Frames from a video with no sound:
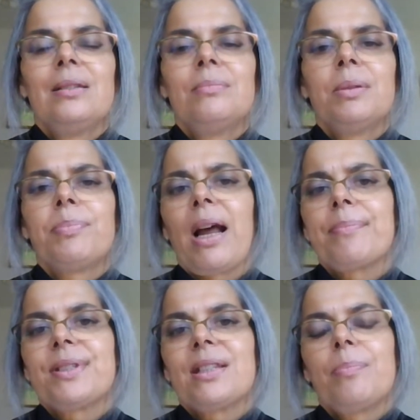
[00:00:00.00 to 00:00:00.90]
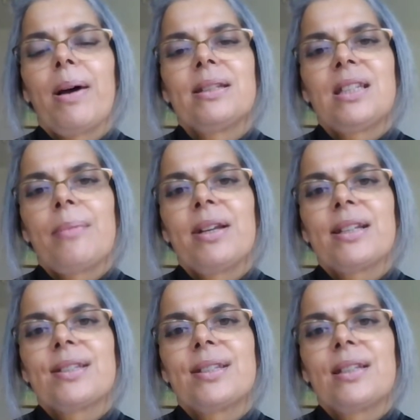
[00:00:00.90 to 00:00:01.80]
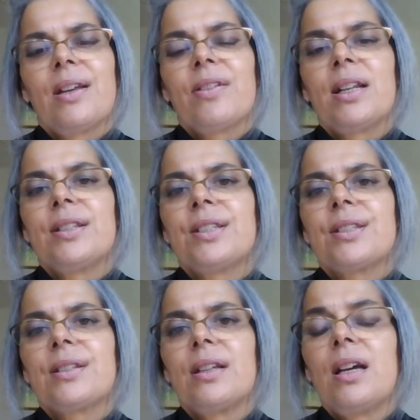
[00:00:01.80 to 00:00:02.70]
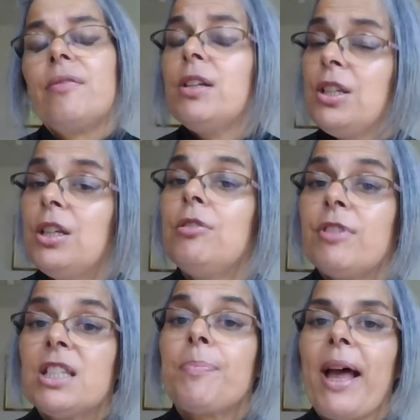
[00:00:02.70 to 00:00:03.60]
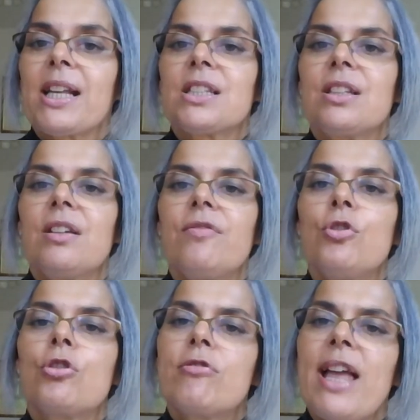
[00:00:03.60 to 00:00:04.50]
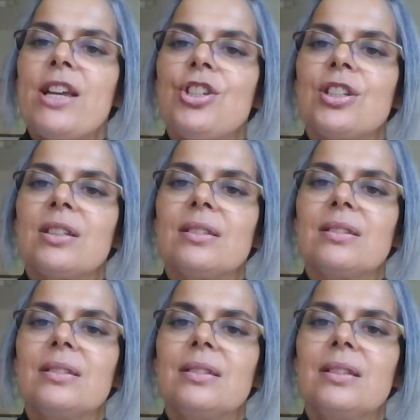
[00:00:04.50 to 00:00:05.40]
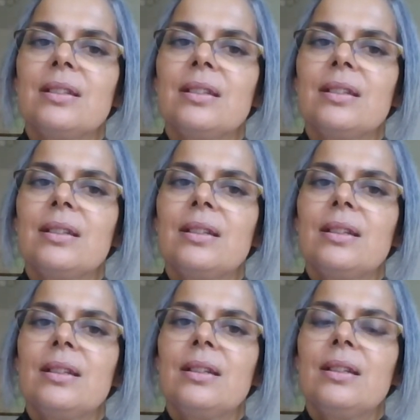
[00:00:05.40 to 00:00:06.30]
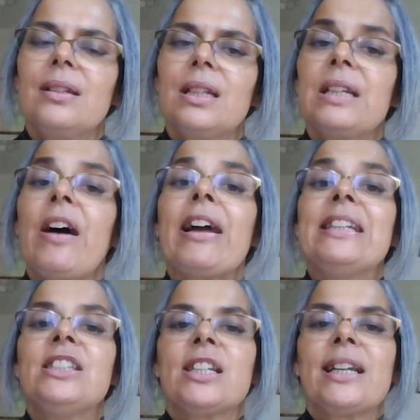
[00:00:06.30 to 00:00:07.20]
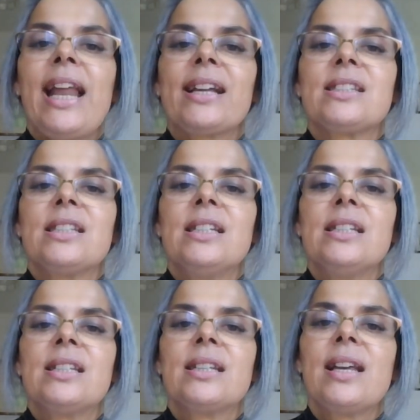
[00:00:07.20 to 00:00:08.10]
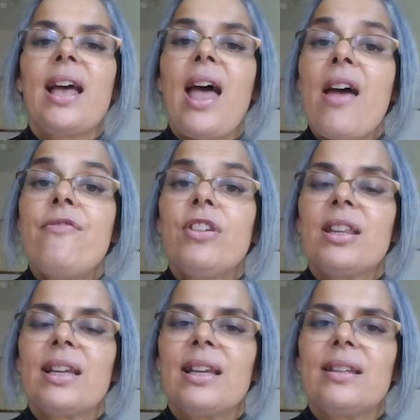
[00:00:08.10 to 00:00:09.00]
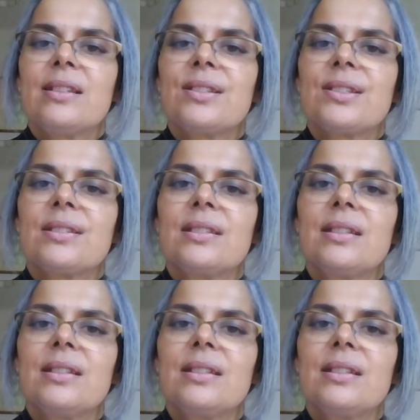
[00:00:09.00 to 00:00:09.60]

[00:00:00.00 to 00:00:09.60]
But perhaps the pandemic's given us a renewed respect for creation and how interconnected everything is.